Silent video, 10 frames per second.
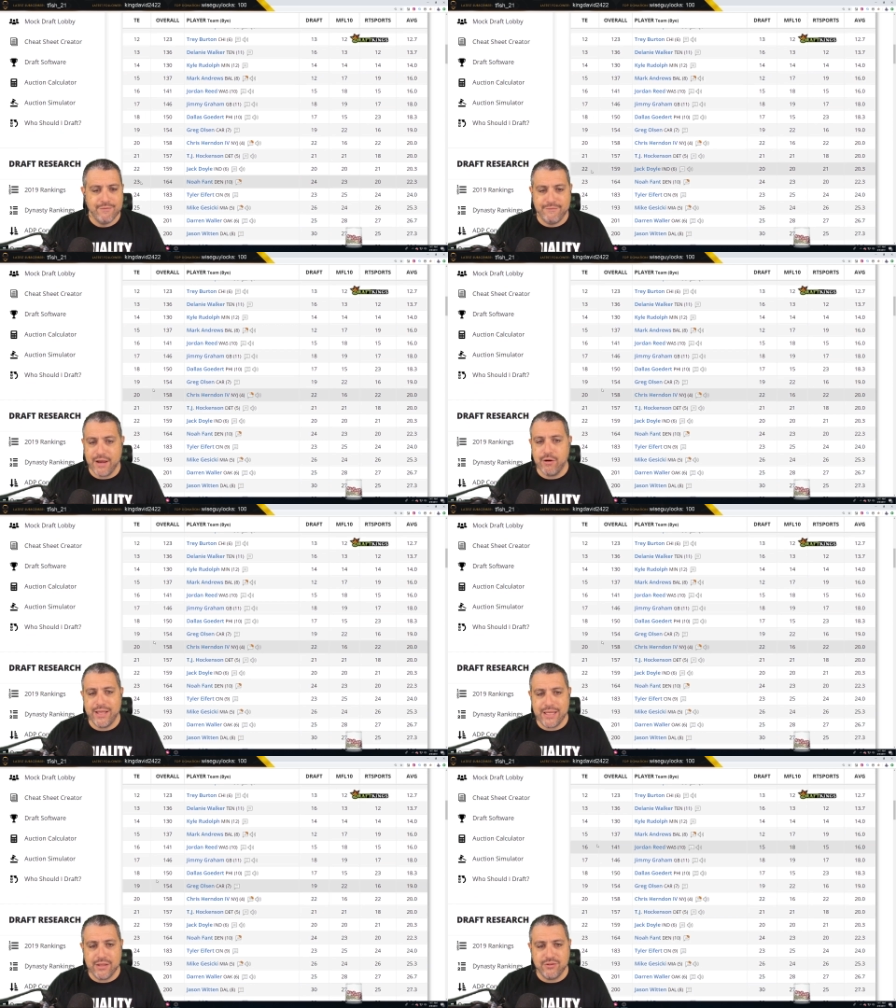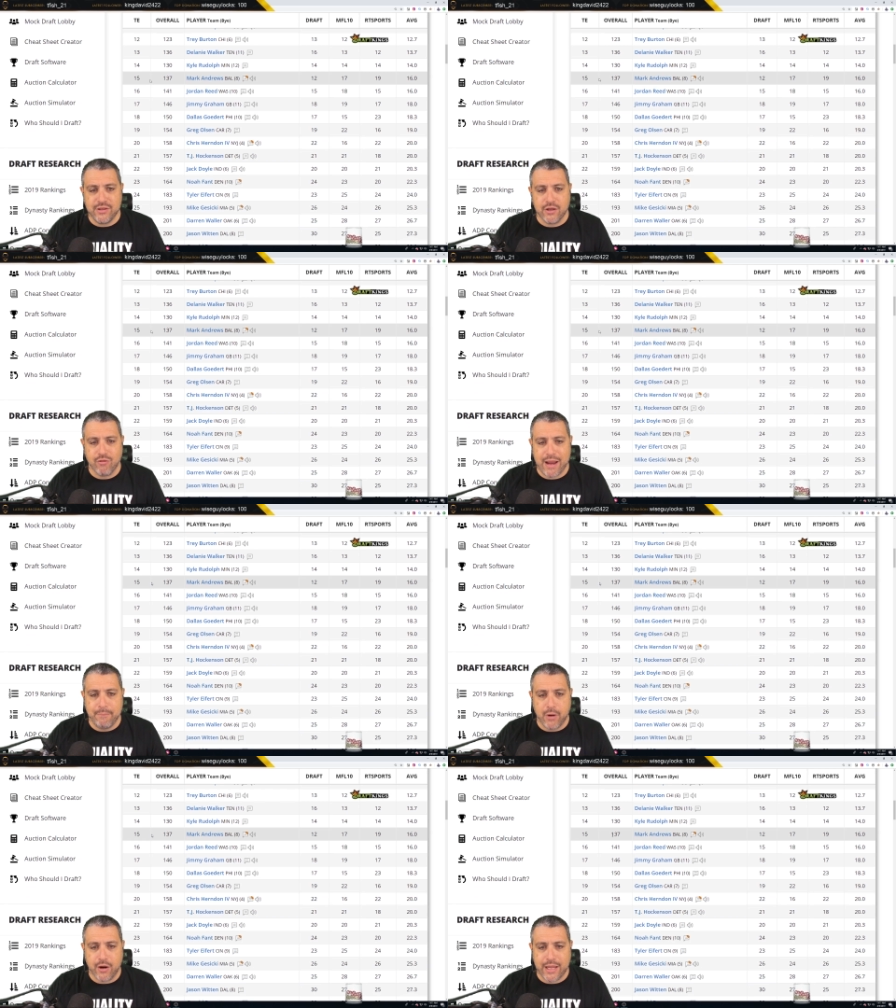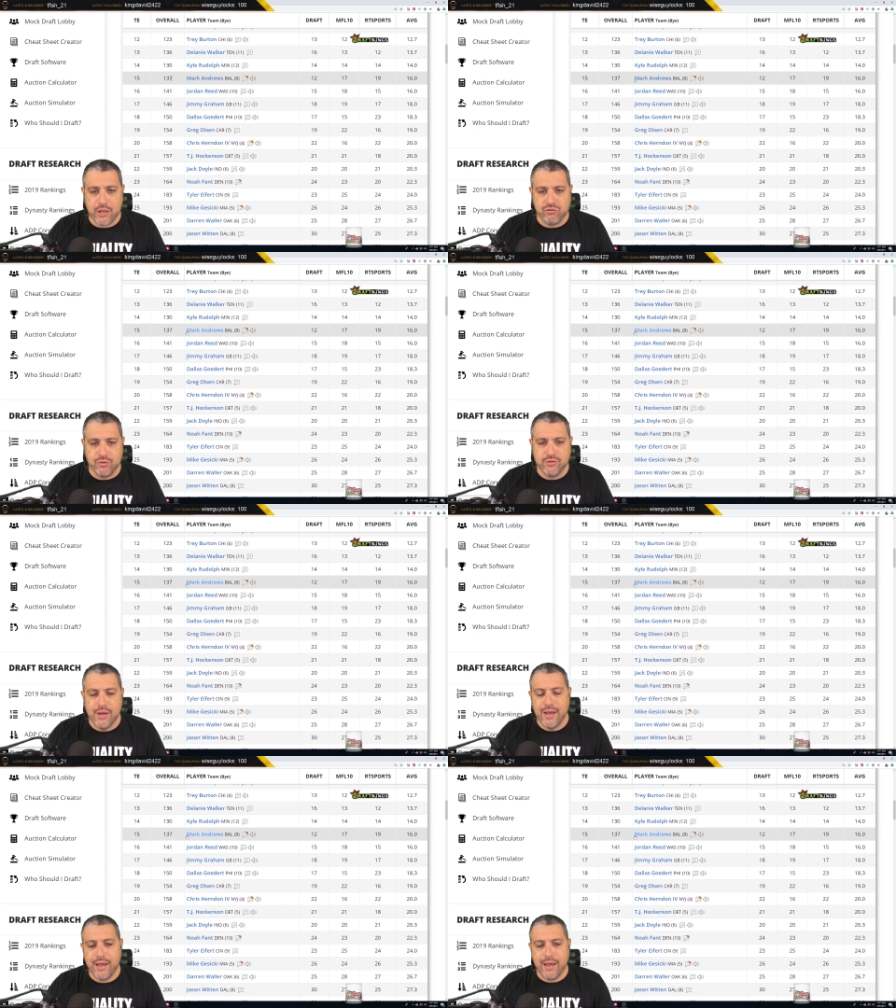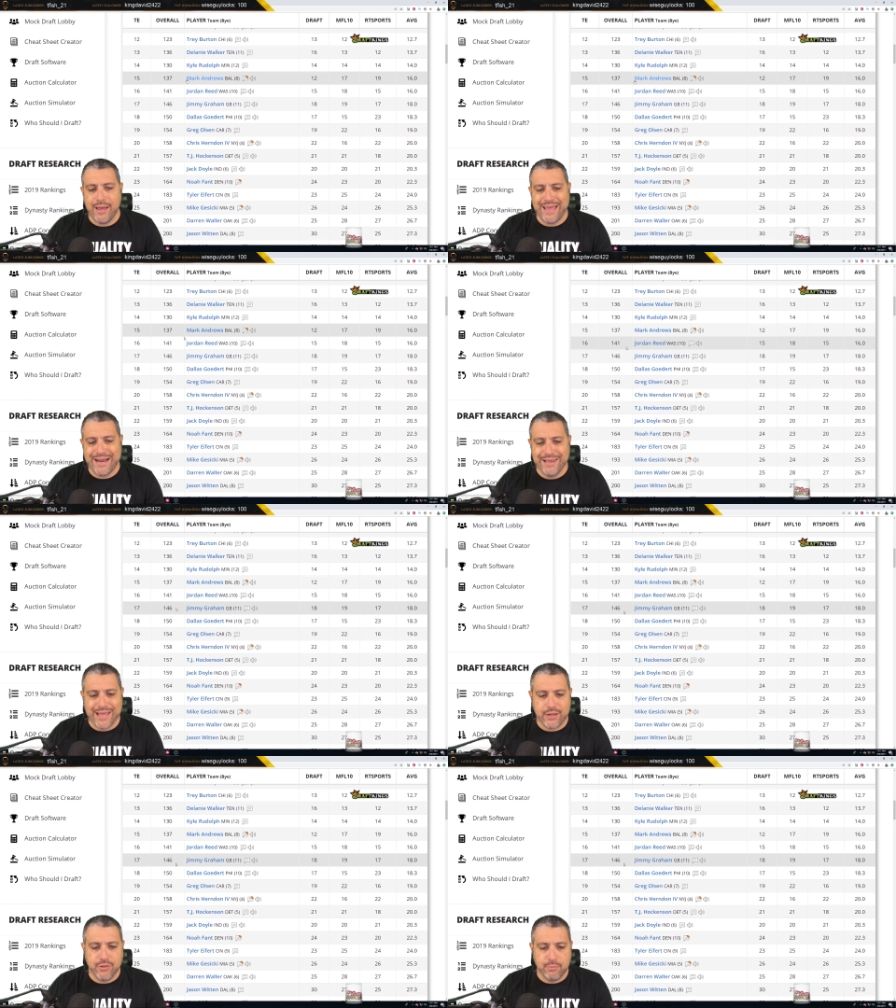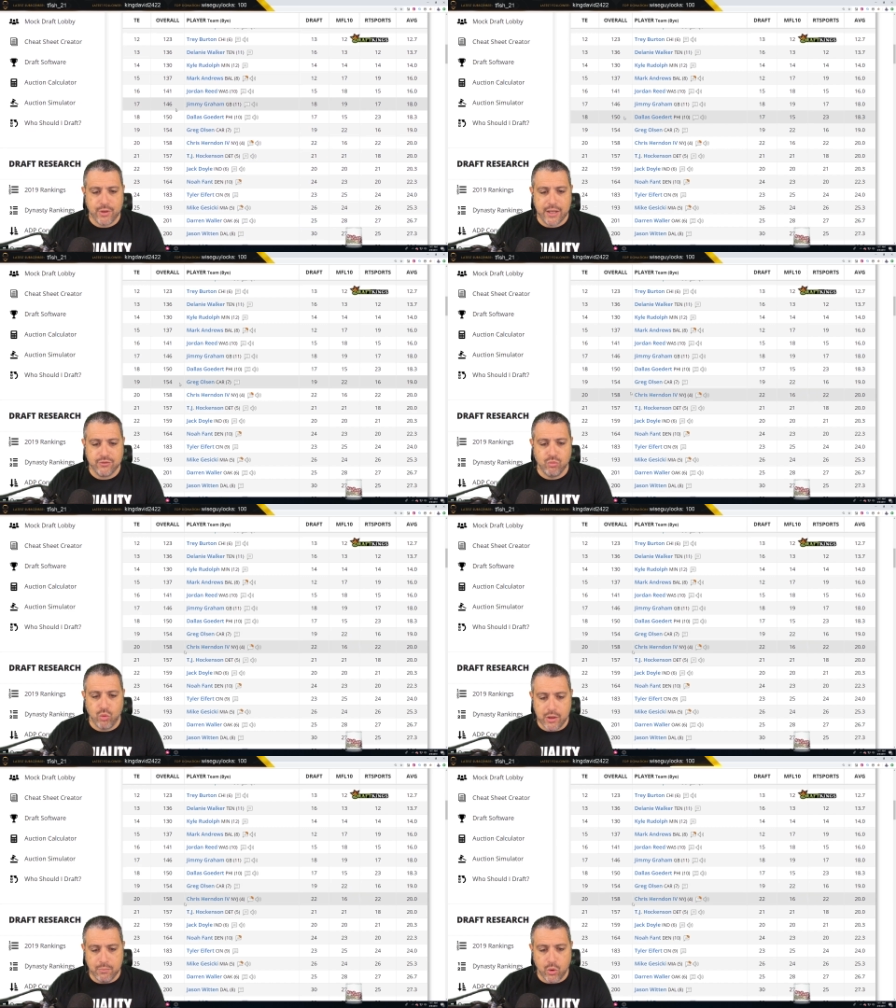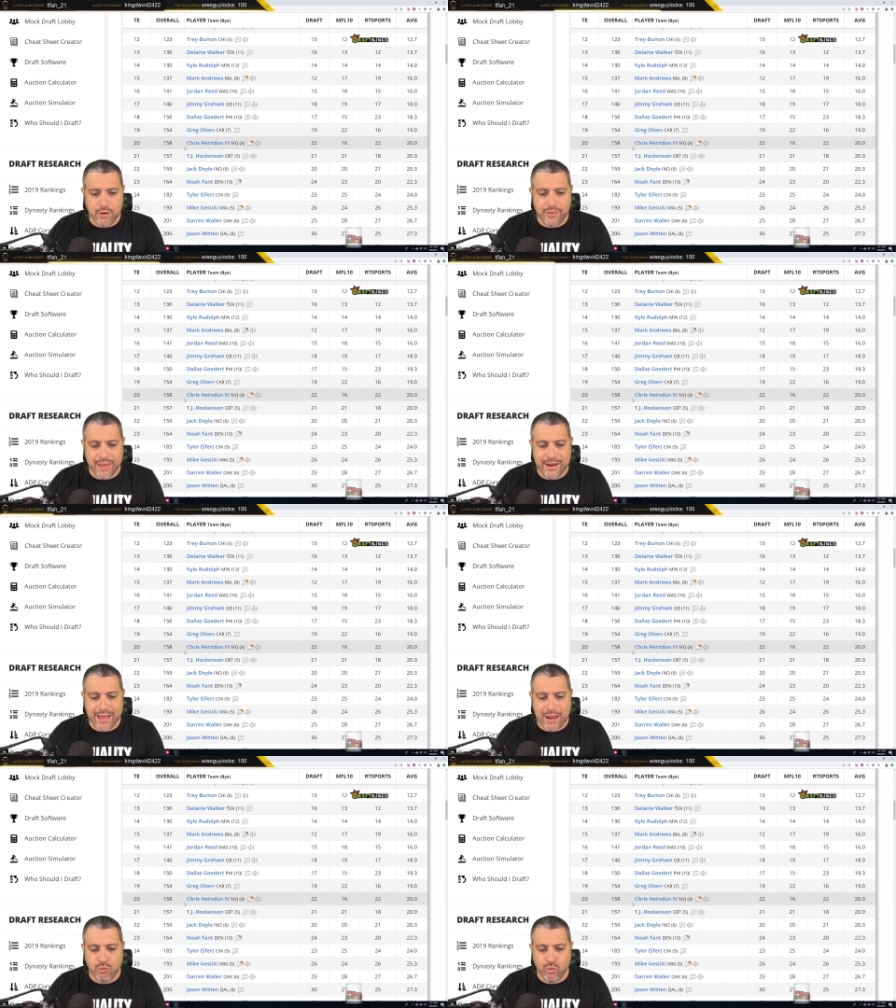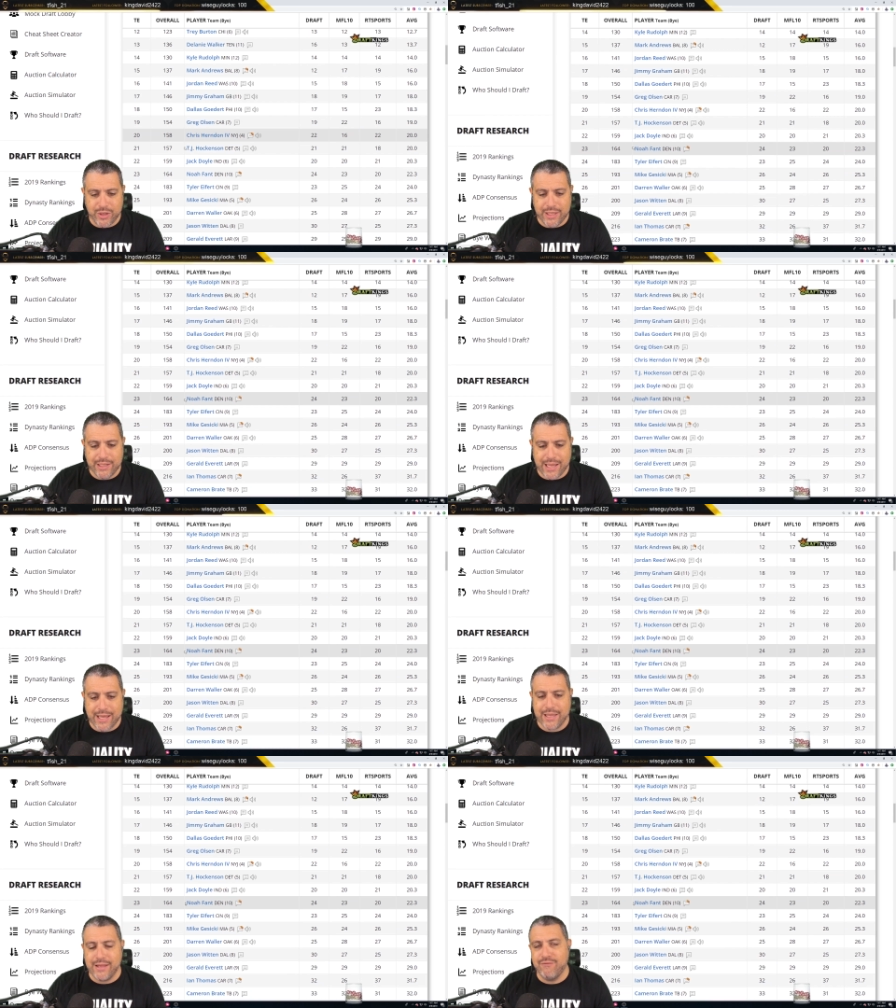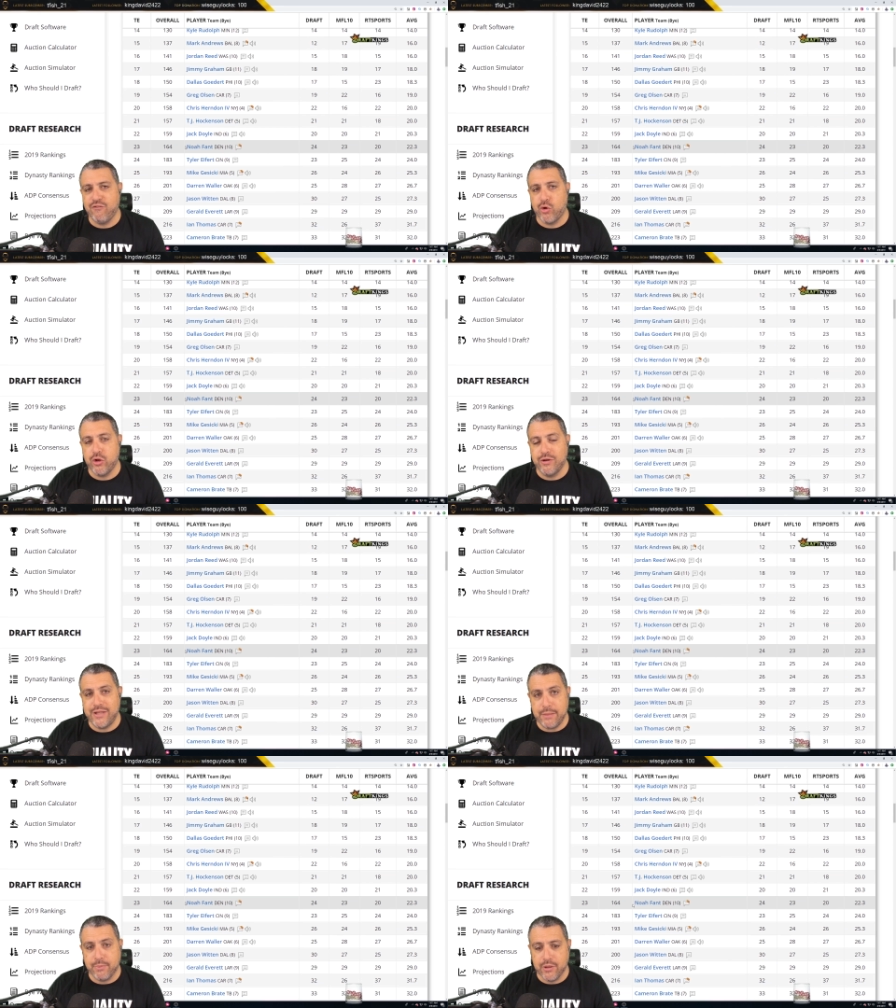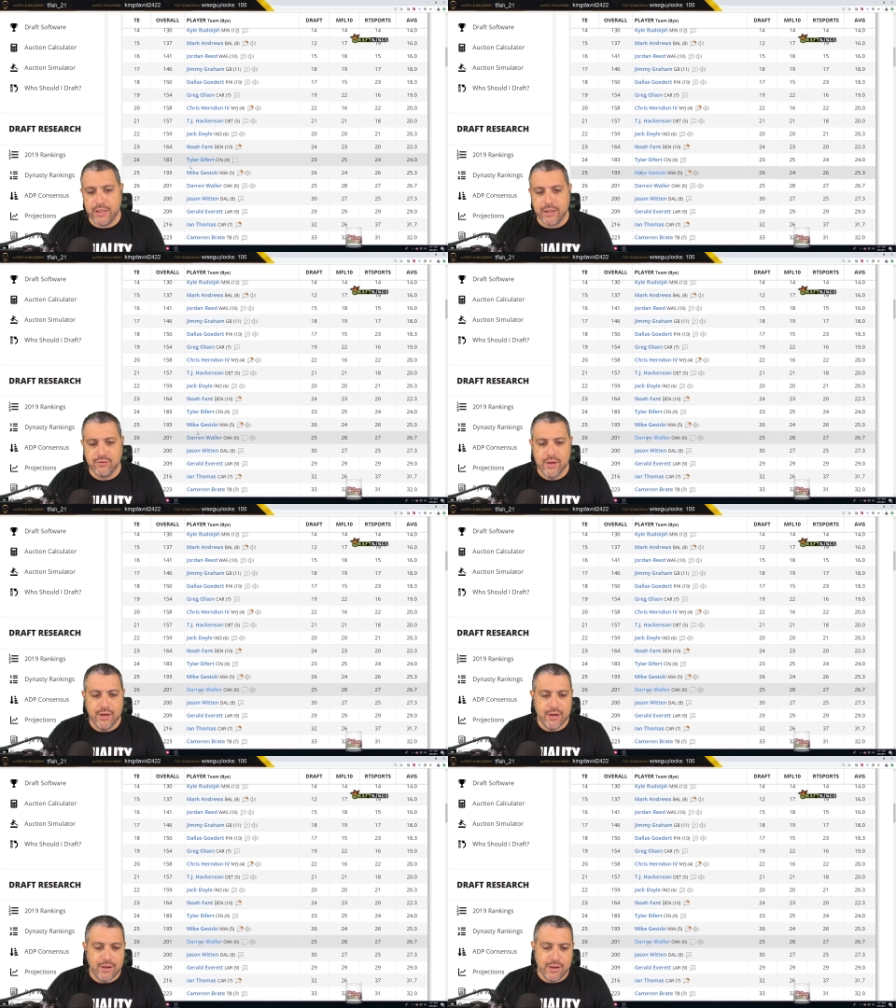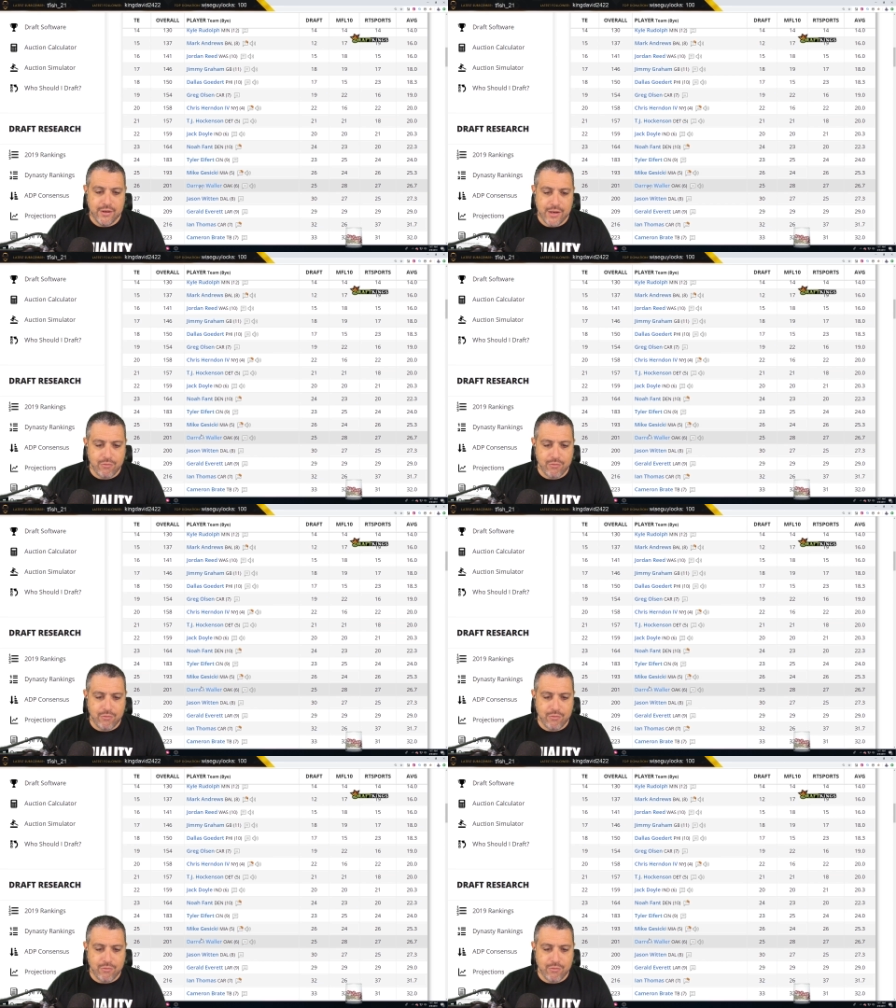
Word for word: Very easy to grab Mark Andrews, uh, and I like the price. One more that I really like in for your deeper leagues not